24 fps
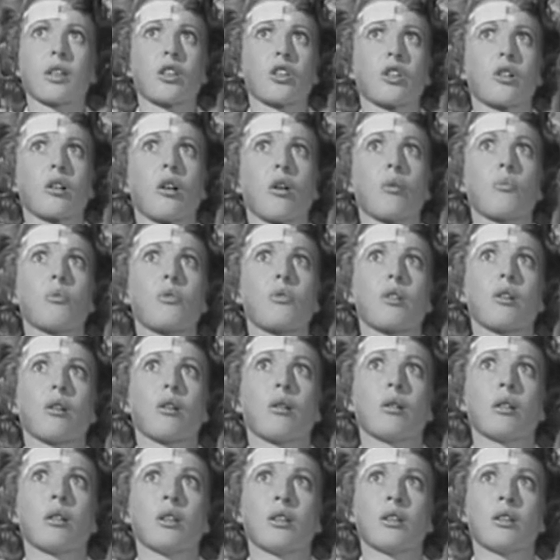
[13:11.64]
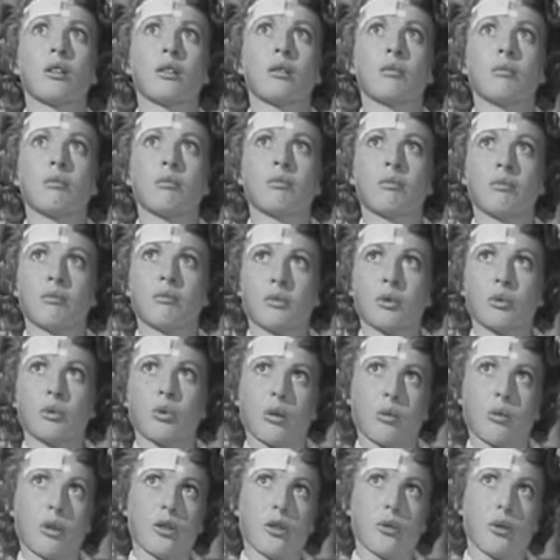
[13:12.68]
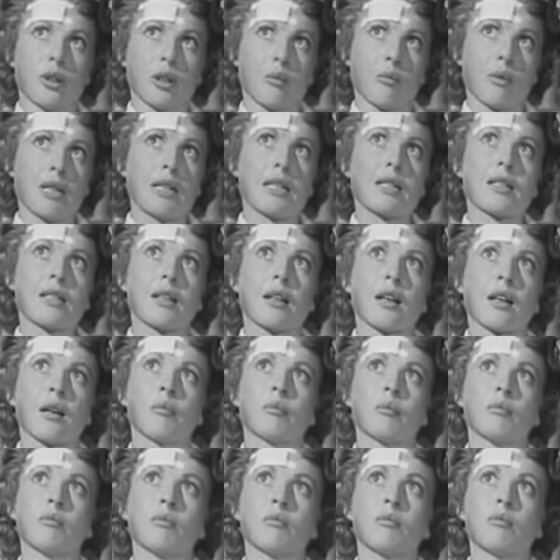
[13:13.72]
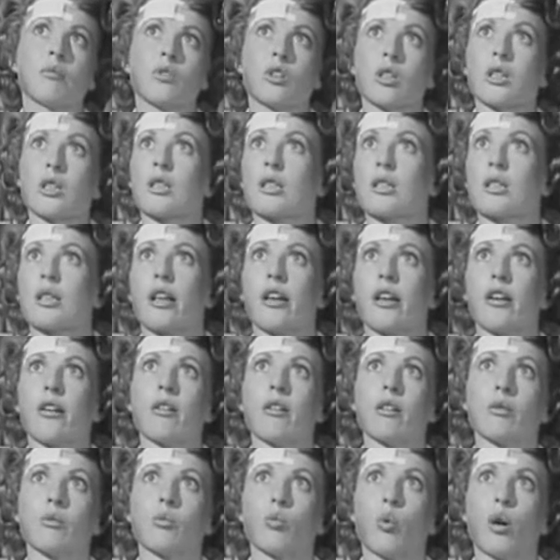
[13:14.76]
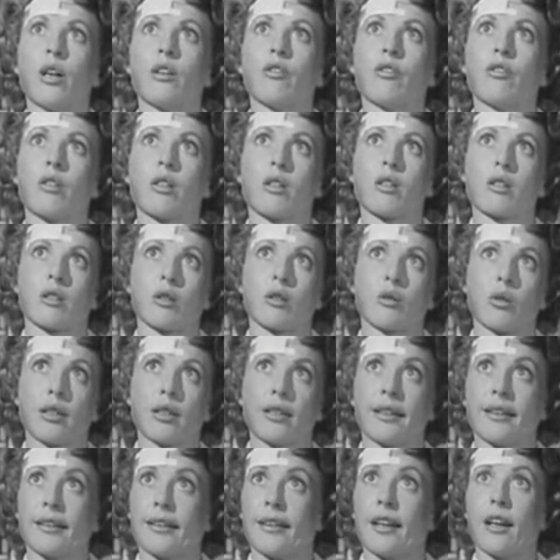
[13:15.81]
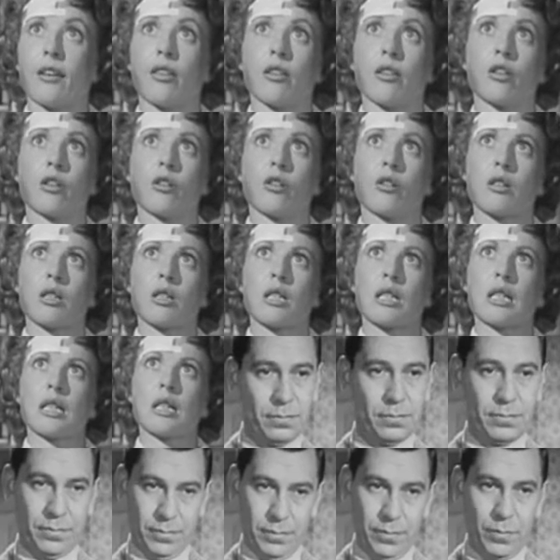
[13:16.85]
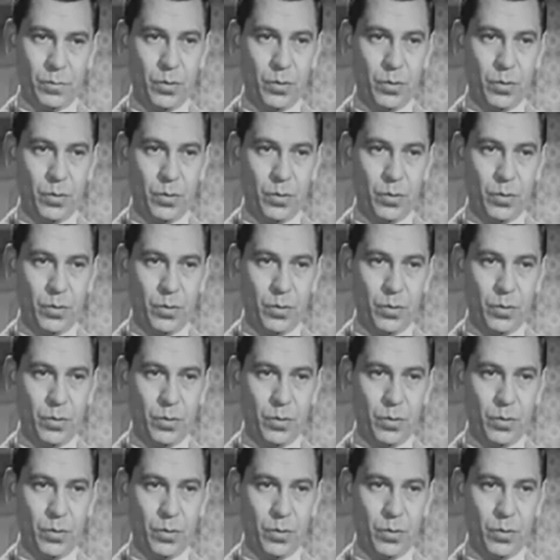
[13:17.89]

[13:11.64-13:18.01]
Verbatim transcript: I should hope so. But what do we do in the meantime? Just sit here and wait for this lunatic to kick the doors down?